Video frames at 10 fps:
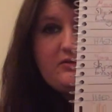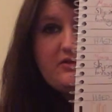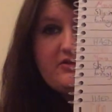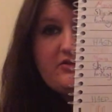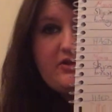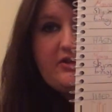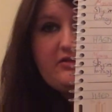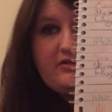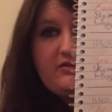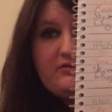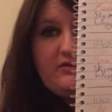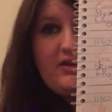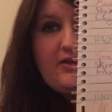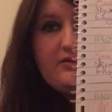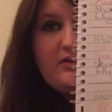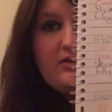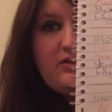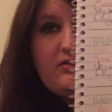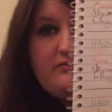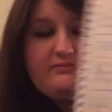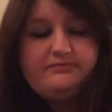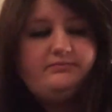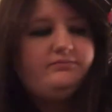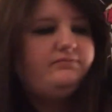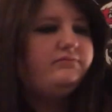concentrating on the Heaven and Earth.